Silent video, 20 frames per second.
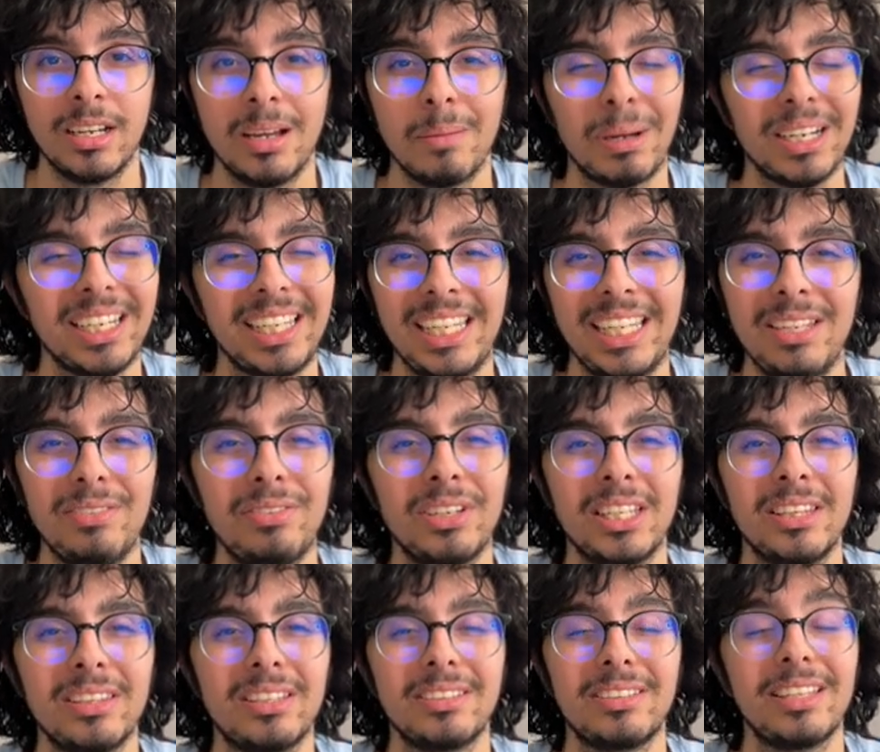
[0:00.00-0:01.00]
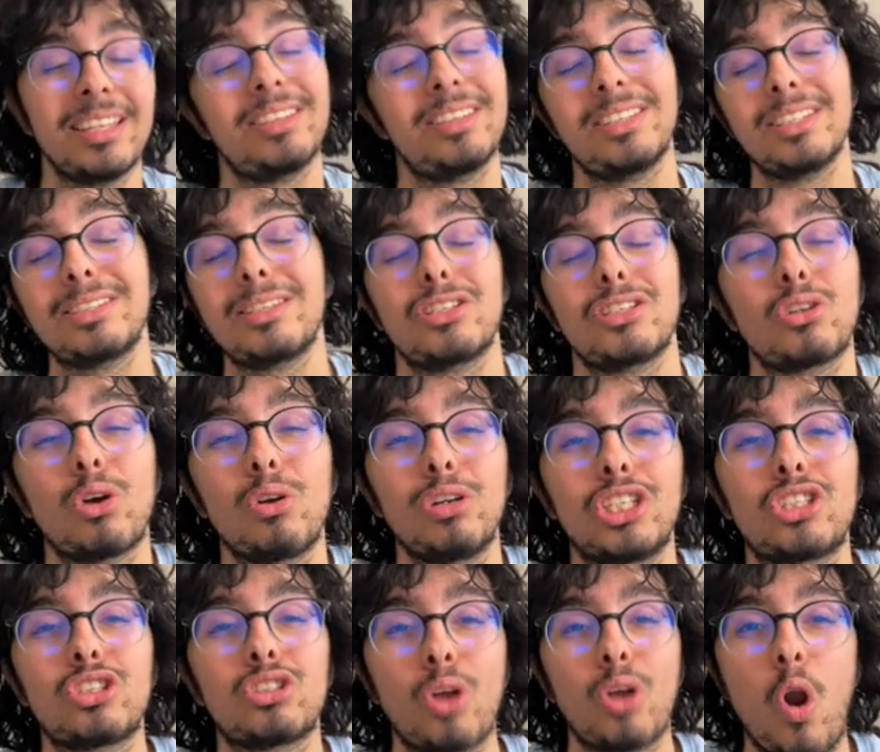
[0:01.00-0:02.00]
But even, there's only
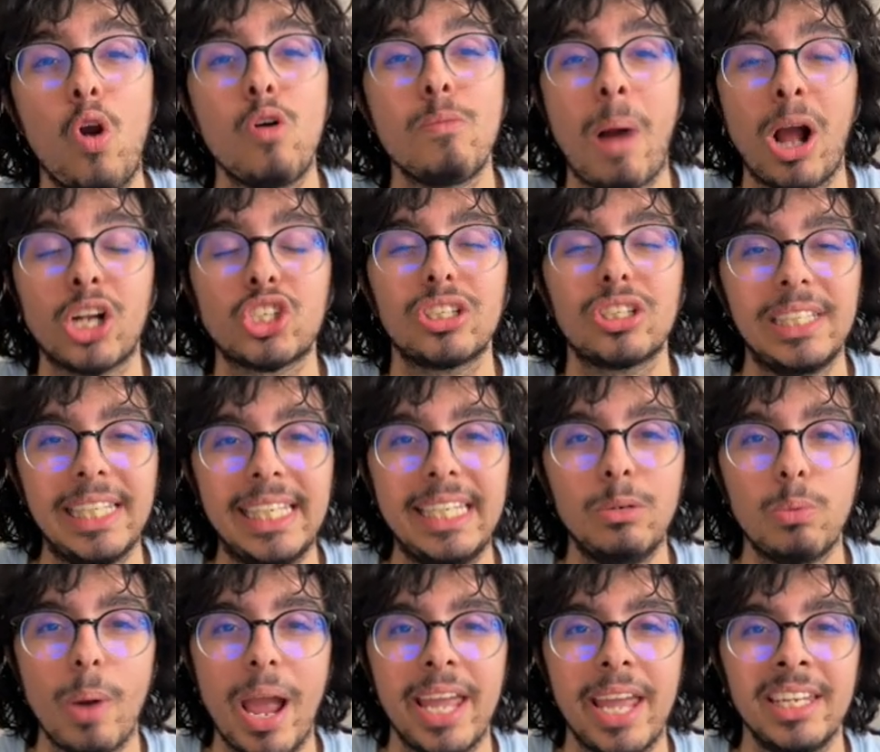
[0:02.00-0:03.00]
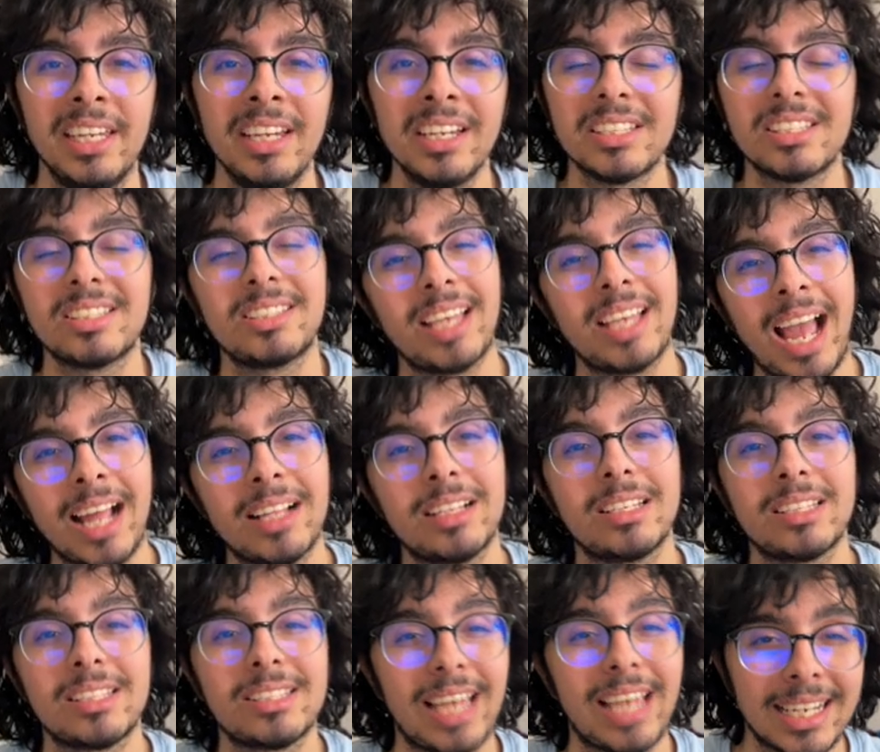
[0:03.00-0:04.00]
so much leeway
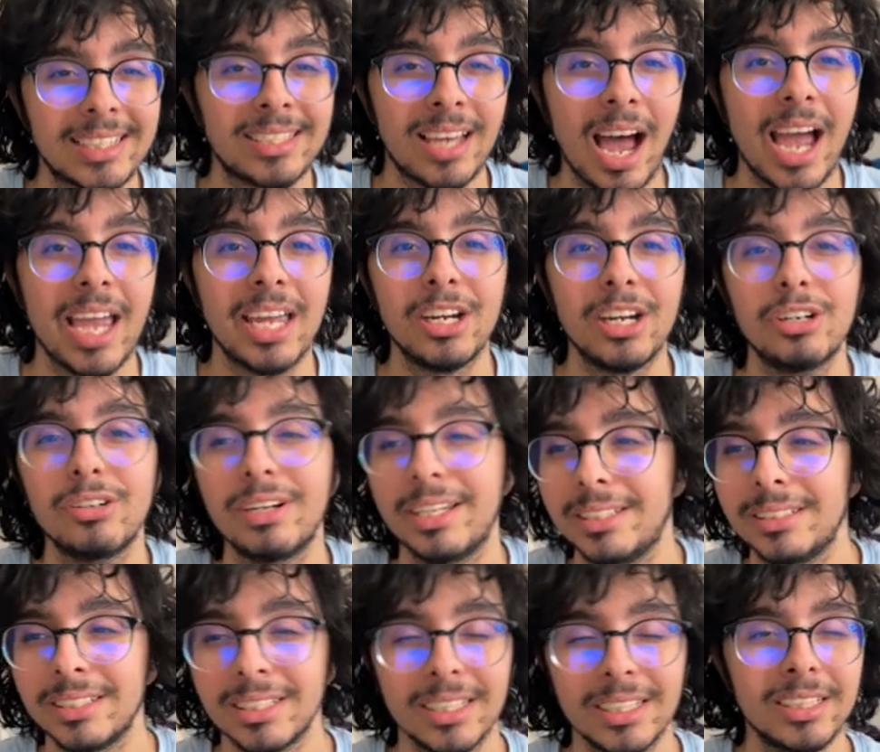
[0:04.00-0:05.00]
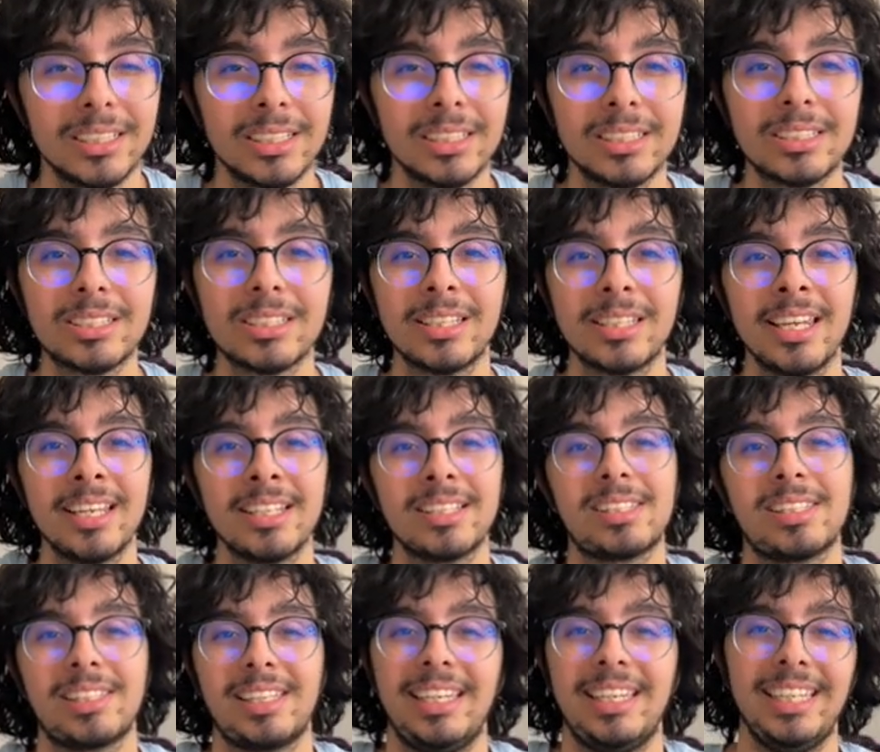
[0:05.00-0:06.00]
satire and
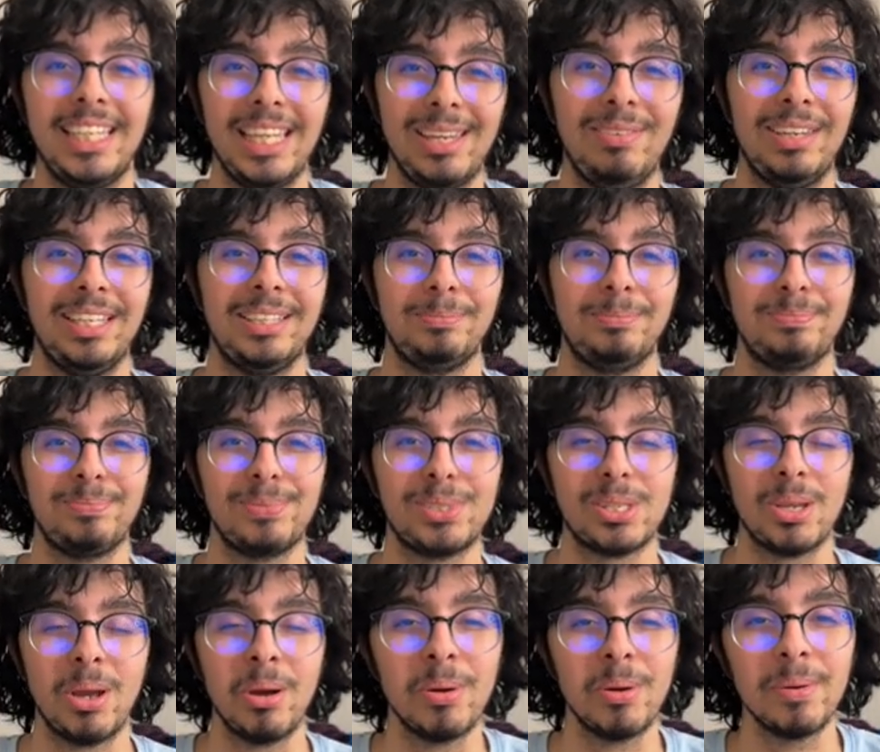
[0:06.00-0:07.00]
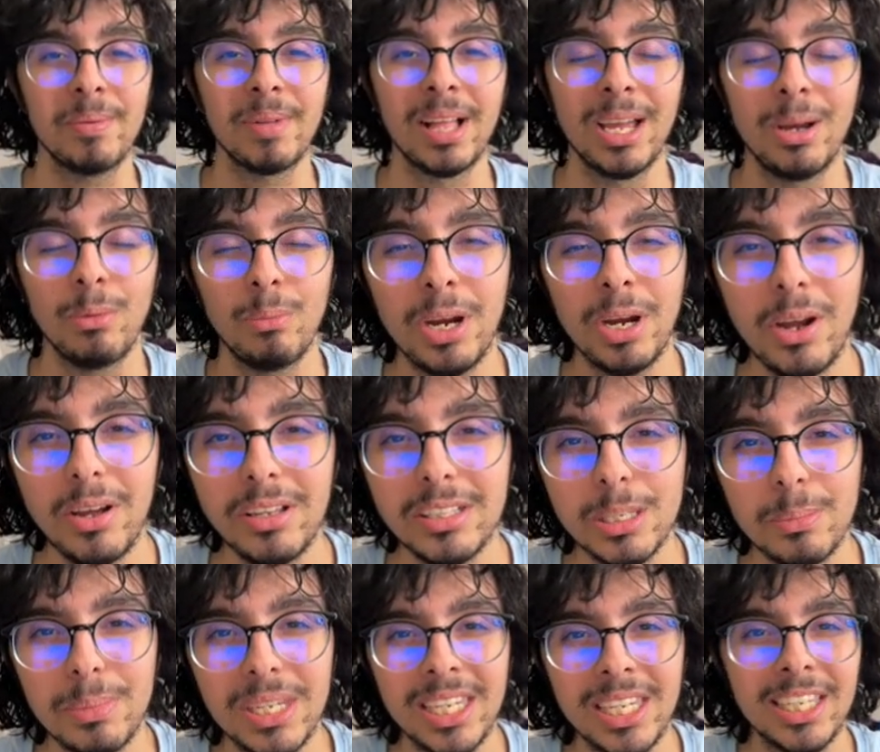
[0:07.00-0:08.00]
skits can give it. So, we're going
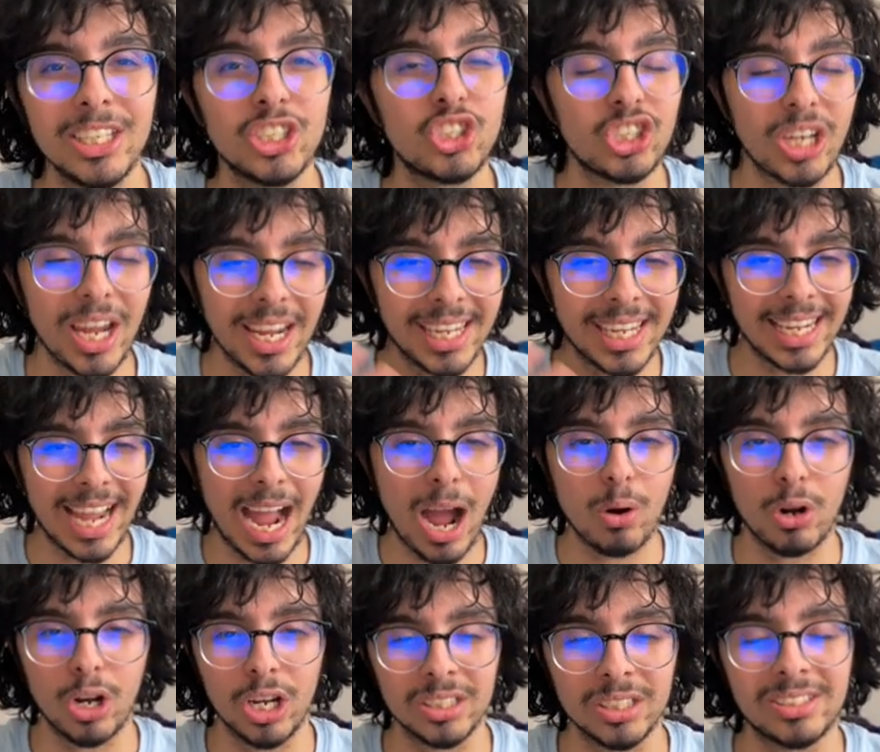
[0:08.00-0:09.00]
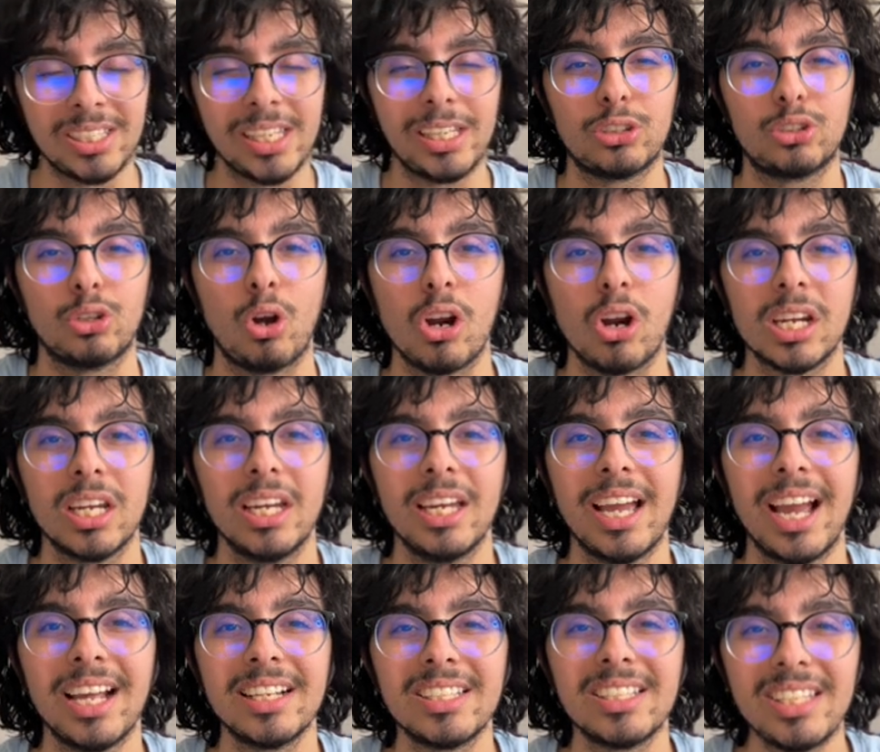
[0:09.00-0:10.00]
to be checking out her TikTok
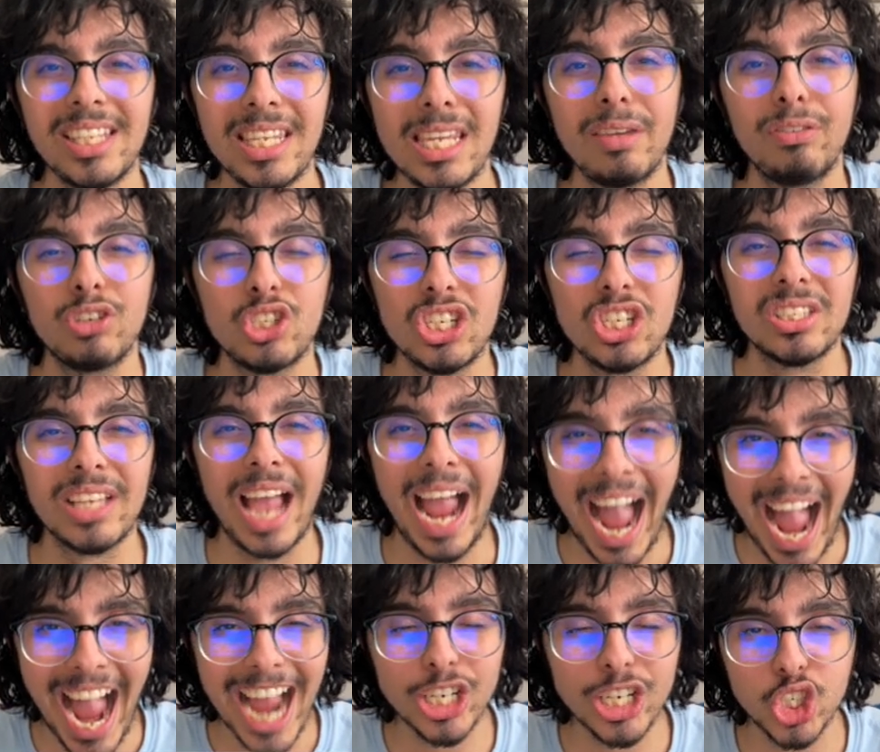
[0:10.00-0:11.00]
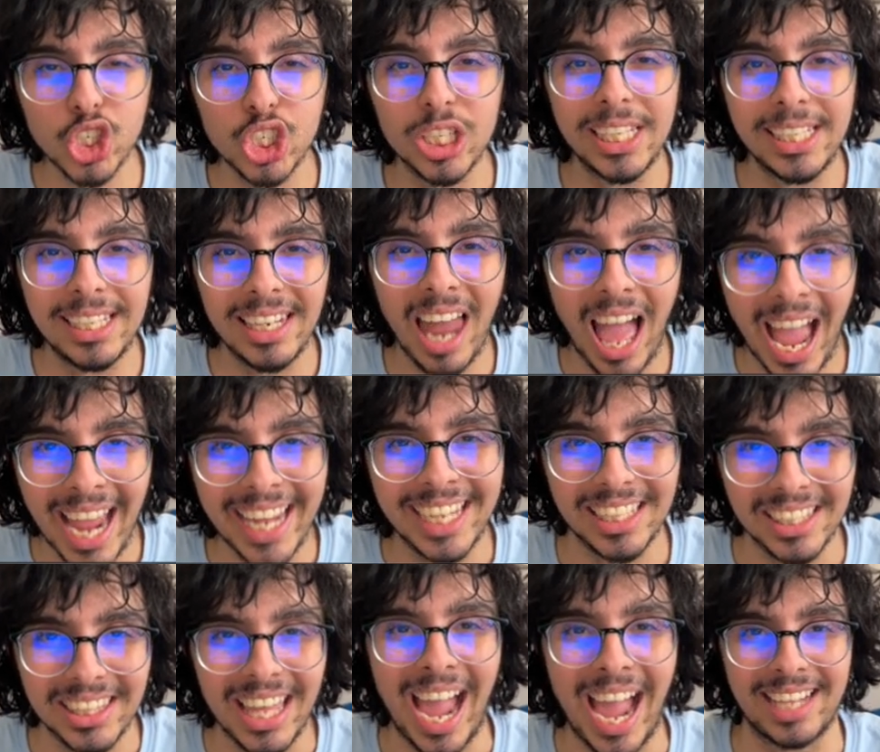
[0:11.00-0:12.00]
and see if she's actually
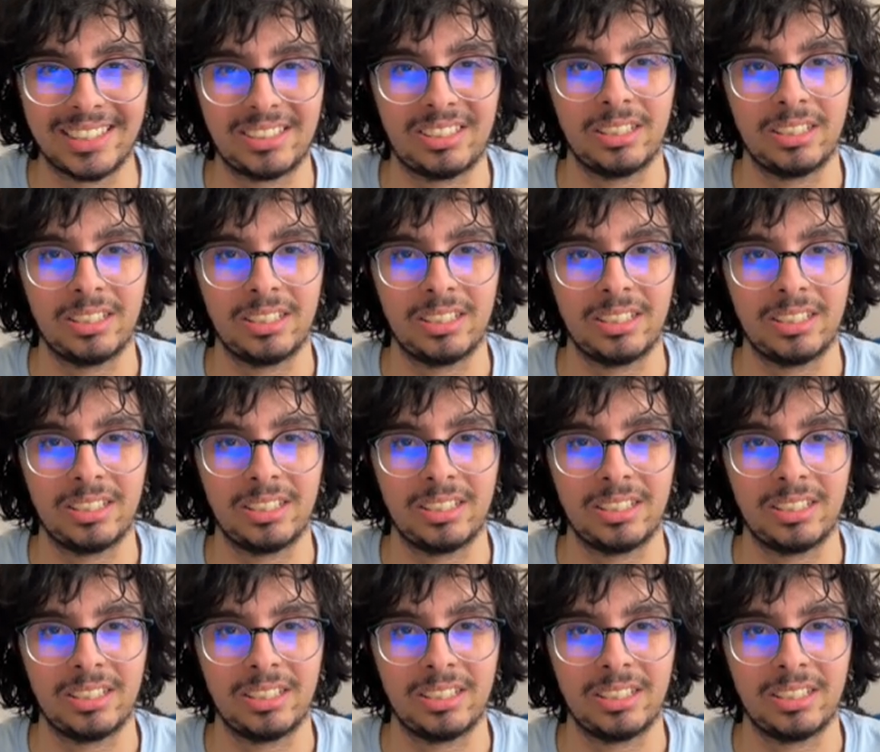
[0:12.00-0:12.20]
like that.